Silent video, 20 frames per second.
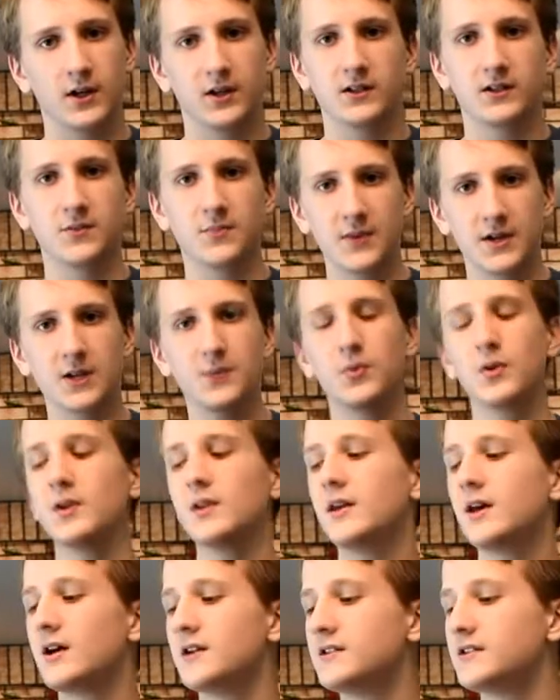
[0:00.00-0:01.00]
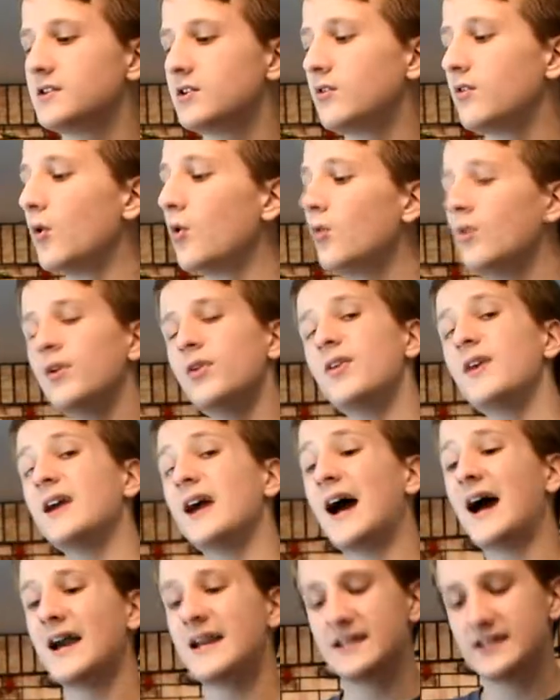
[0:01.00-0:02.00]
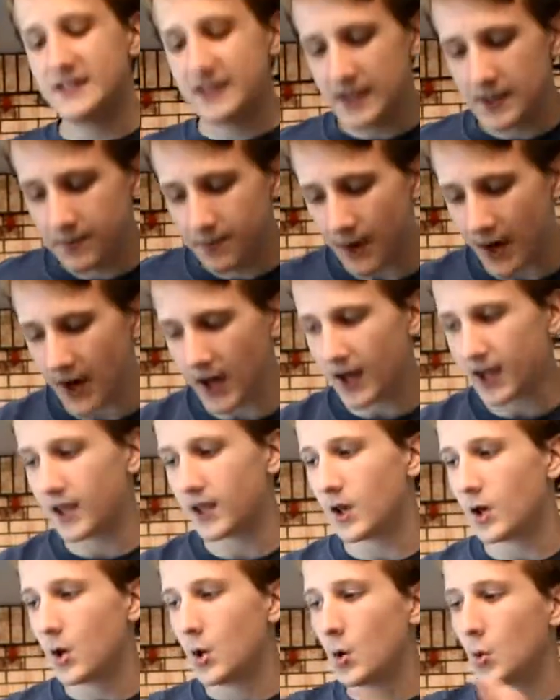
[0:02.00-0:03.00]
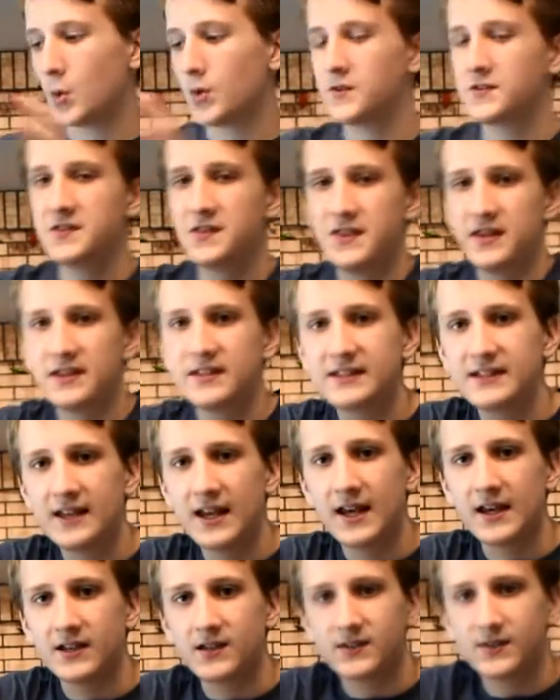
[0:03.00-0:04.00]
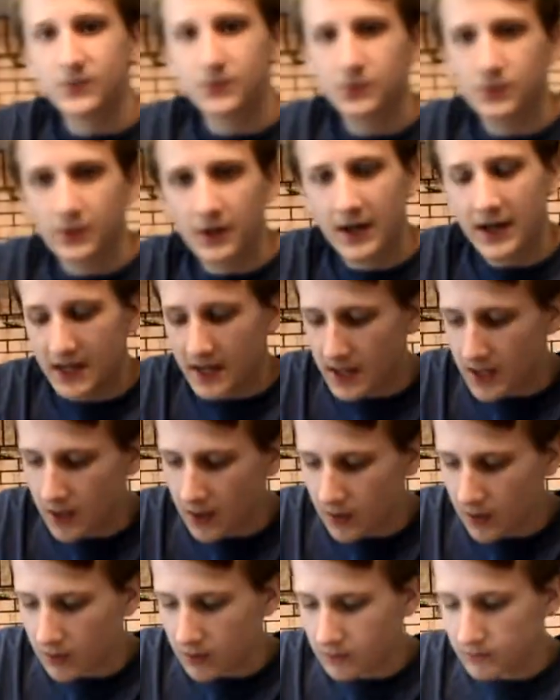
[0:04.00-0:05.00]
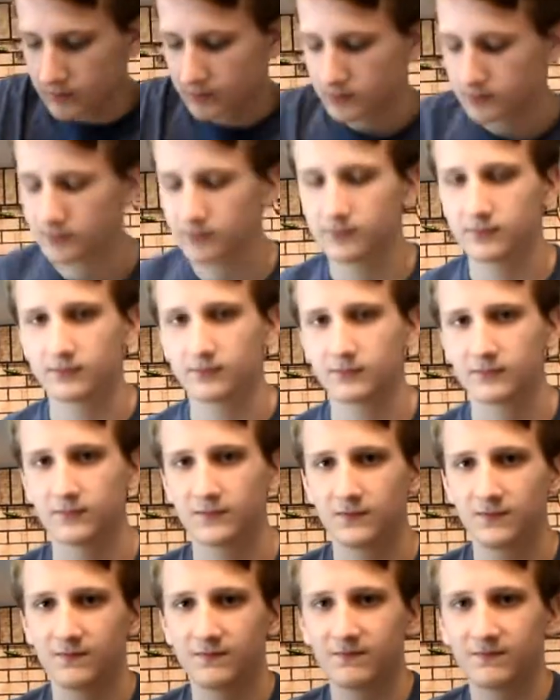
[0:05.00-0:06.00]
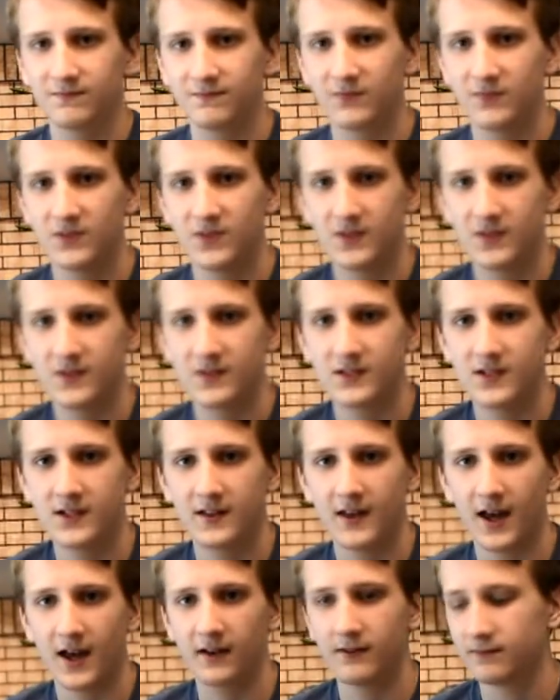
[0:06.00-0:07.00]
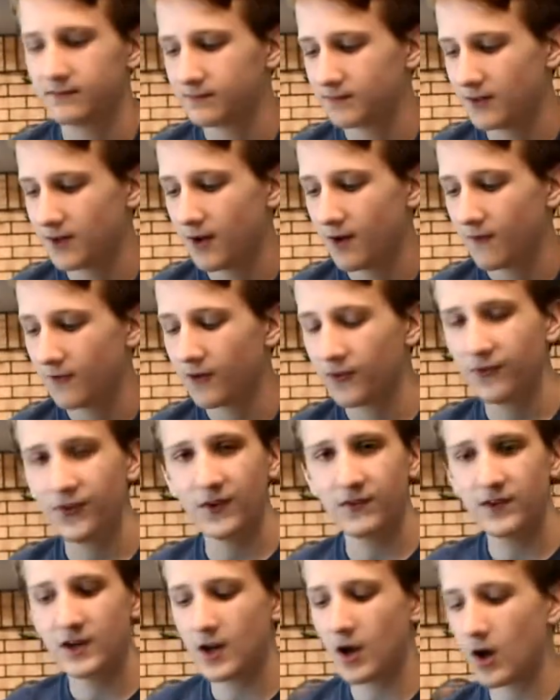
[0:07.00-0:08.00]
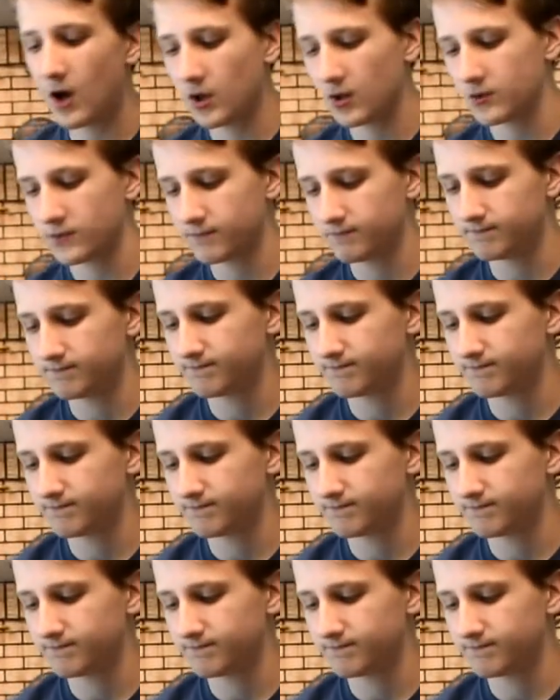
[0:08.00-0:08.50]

To be completely honest here, the only thing I did buy was this case right here. You can see that. For $50.